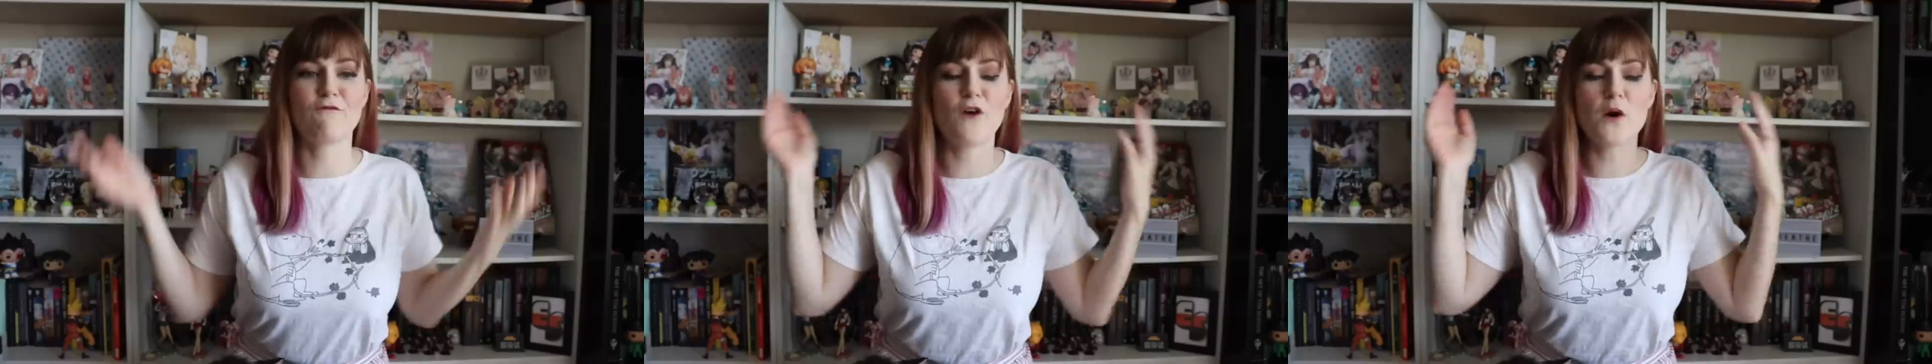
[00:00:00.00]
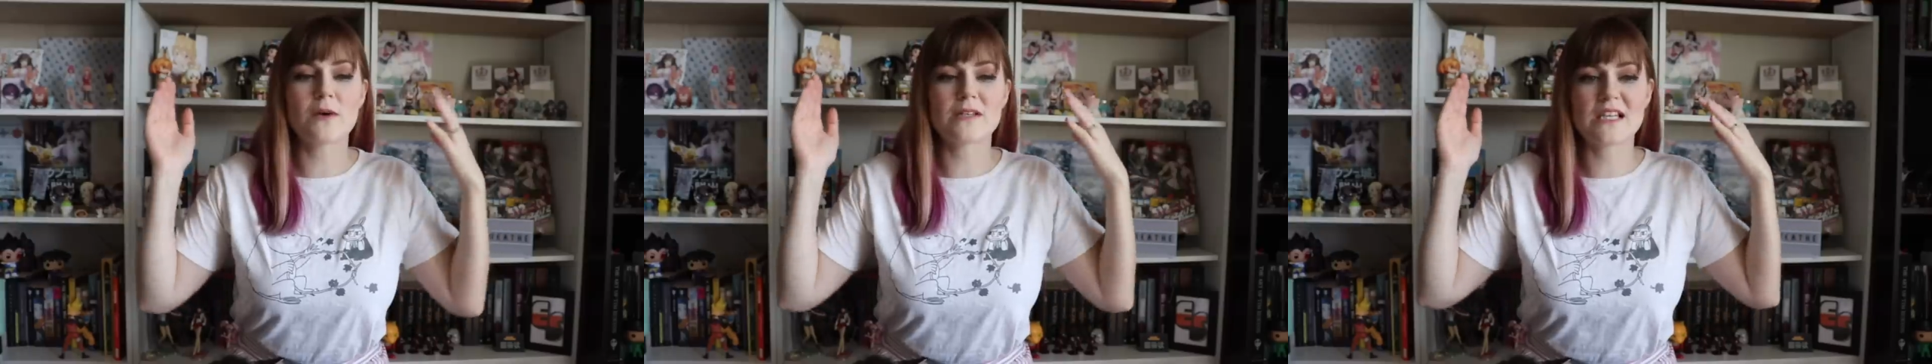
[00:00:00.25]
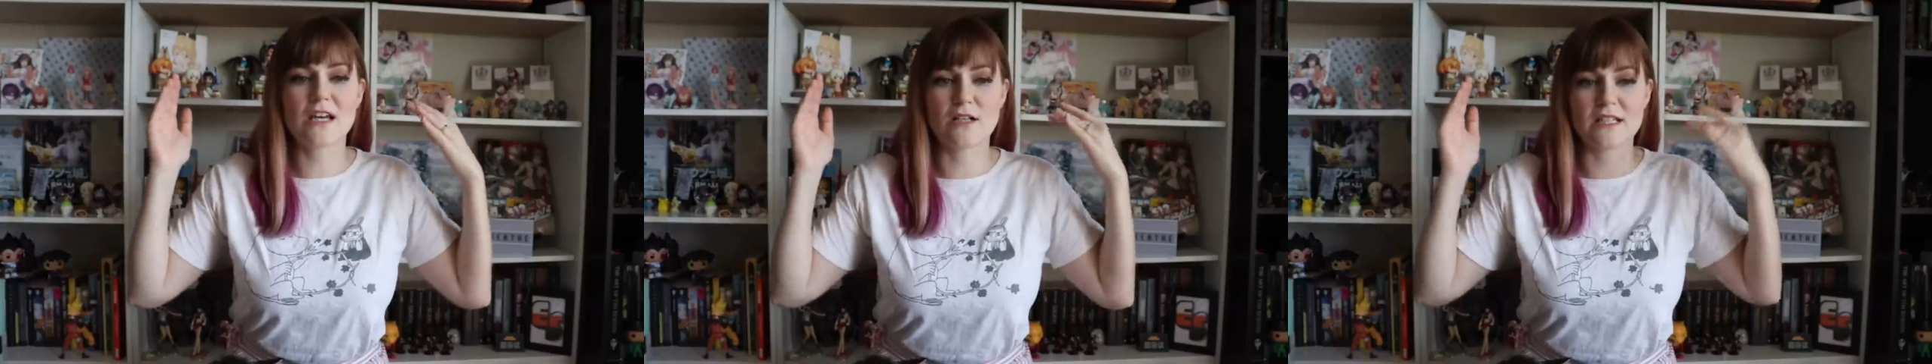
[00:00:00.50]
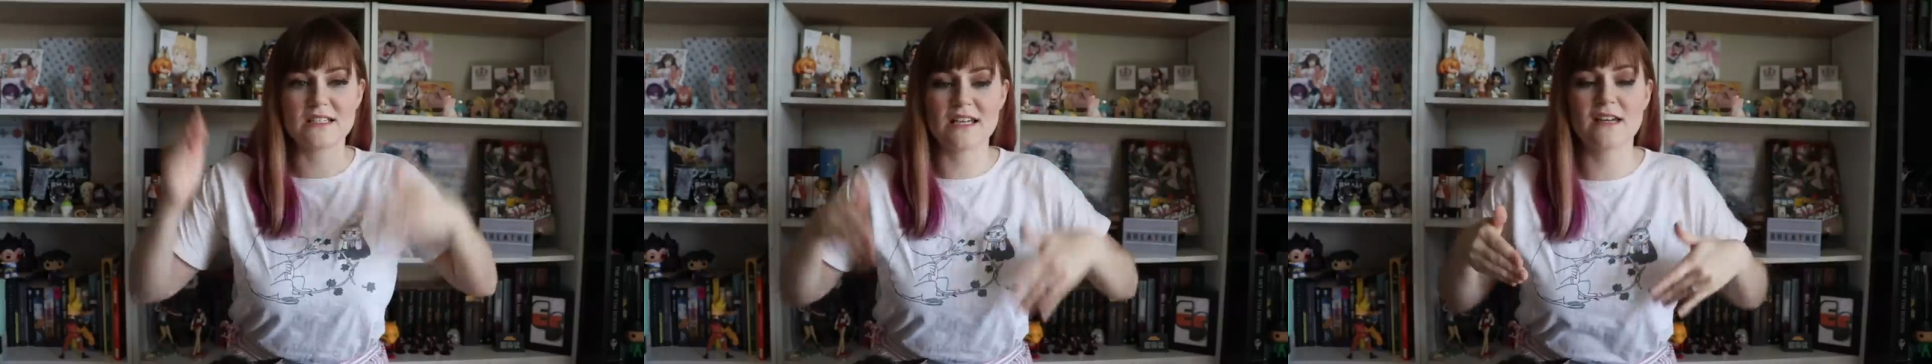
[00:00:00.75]
Focusing on
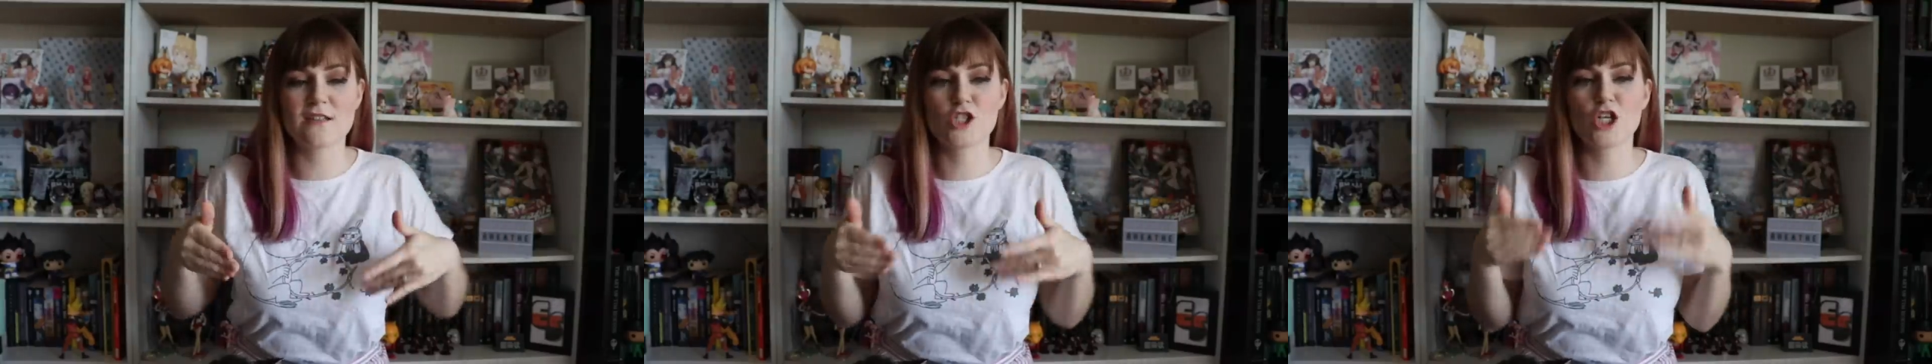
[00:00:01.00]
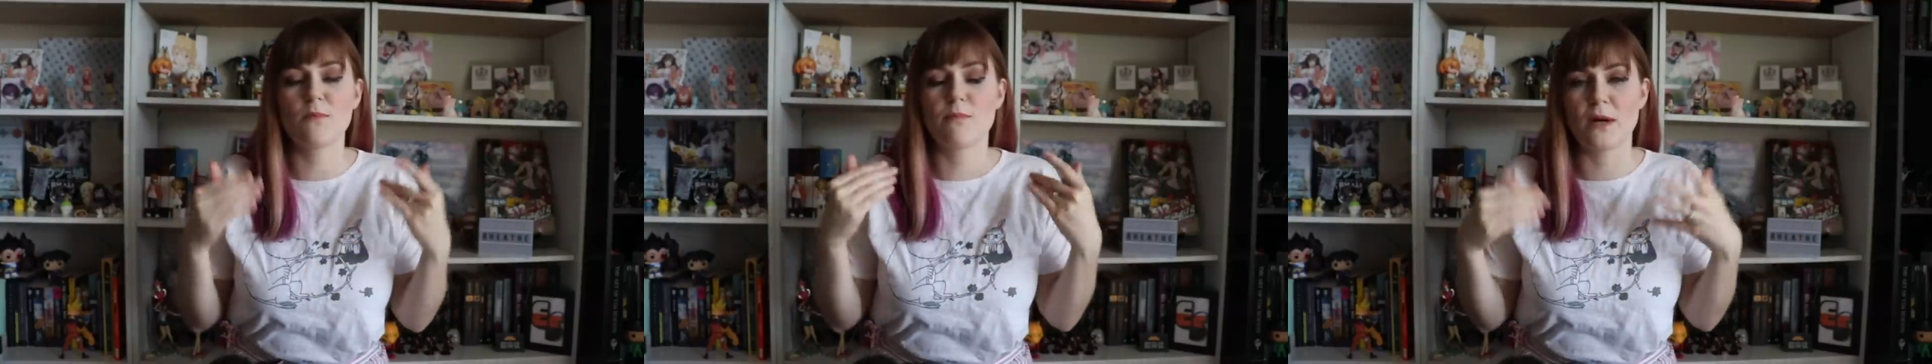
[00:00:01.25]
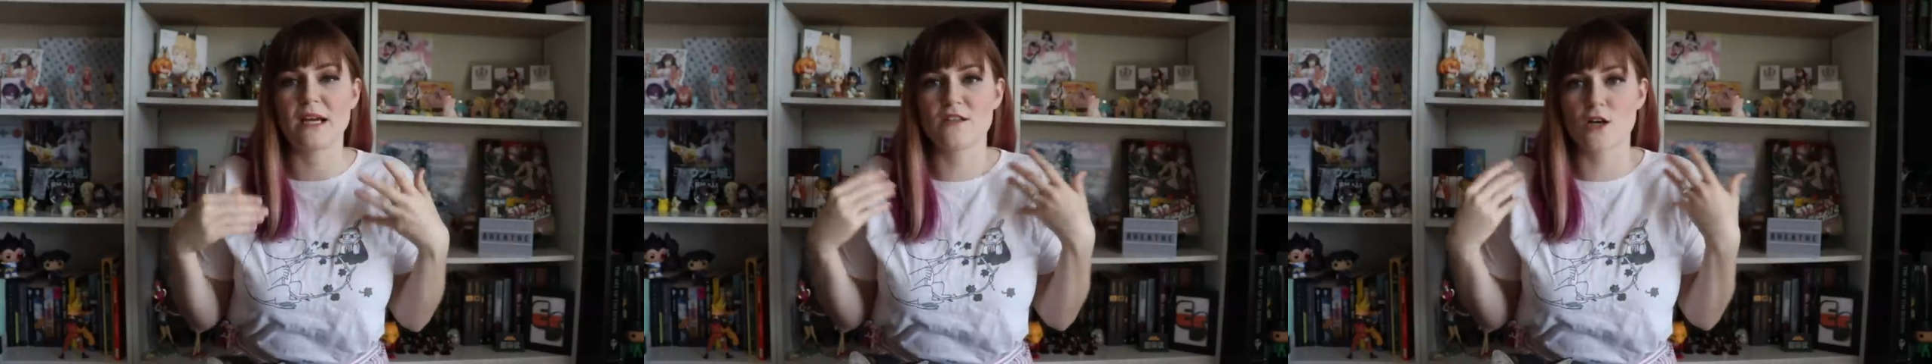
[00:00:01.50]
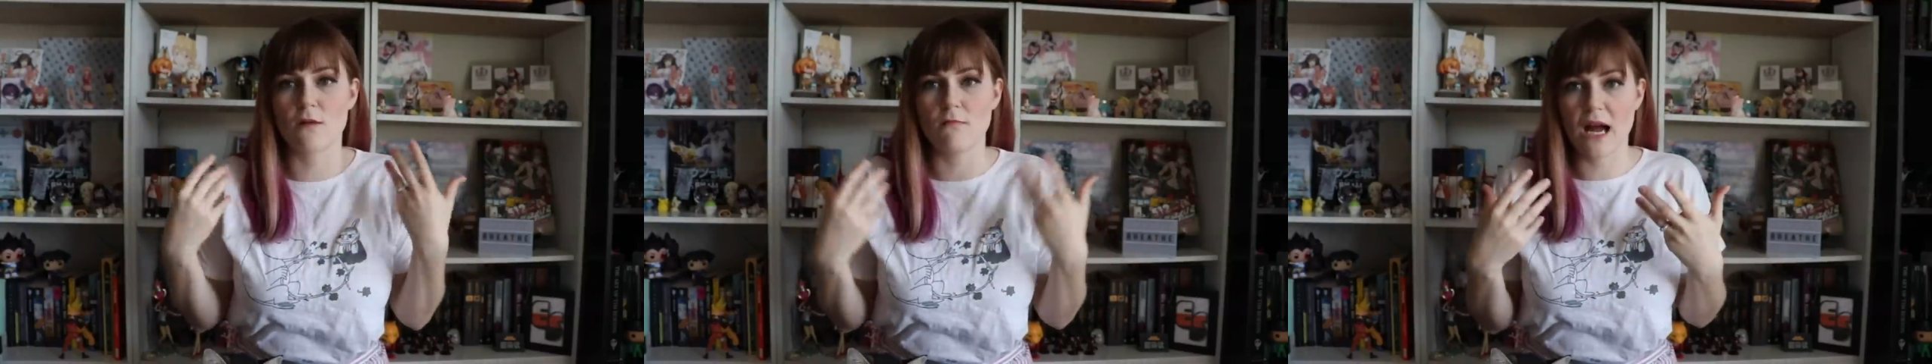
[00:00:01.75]
a texture brings our